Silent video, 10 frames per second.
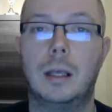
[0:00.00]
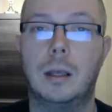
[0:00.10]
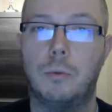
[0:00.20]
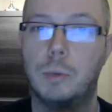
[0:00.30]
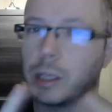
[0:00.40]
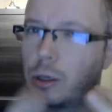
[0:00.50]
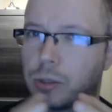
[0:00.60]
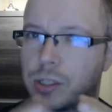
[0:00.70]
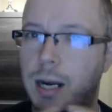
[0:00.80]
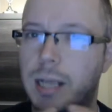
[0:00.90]
with a
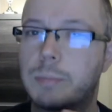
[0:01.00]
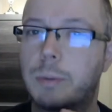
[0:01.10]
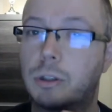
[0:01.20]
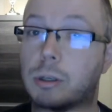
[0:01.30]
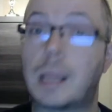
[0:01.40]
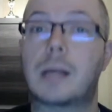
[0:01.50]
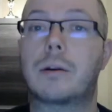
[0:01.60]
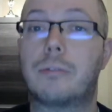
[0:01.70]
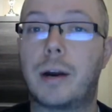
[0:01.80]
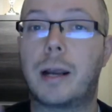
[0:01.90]
concise but
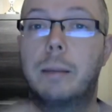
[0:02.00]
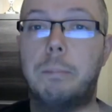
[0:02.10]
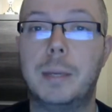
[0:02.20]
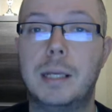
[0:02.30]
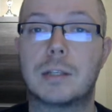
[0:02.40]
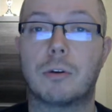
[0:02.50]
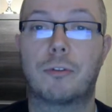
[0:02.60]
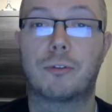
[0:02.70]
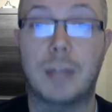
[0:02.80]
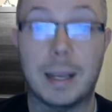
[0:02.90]
clarifying piece of
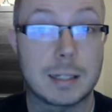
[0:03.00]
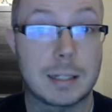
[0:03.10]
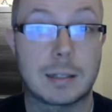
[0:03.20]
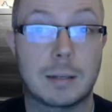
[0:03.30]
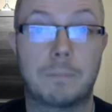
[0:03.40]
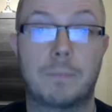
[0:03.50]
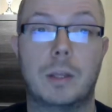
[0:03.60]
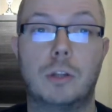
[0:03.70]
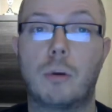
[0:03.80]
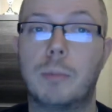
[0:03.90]
text in
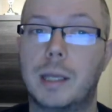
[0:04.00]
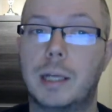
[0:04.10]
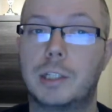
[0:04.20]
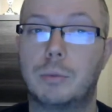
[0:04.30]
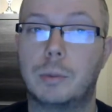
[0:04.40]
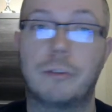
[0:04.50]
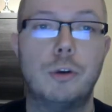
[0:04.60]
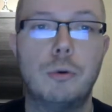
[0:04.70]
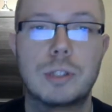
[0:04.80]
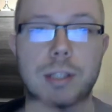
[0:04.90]
combination with a few
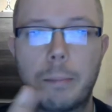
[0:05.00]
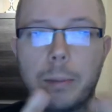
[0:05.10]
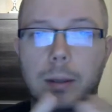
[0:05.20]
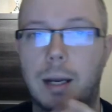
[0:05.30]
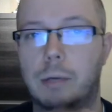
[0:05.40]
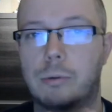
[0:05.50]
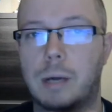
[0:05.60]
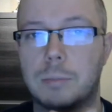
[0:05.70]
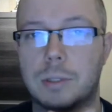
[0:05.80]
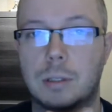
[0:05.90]
sample
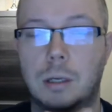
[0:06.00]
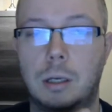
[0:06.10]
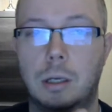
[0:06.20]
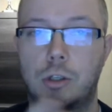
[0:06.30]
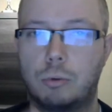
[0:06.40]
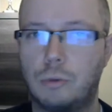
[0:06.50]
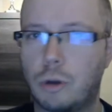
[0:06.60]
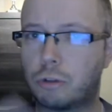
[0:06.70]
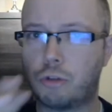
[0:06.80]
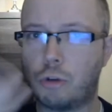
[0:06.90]
diagrams. So not
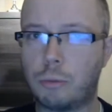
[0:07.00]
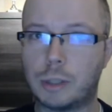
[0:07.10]
too much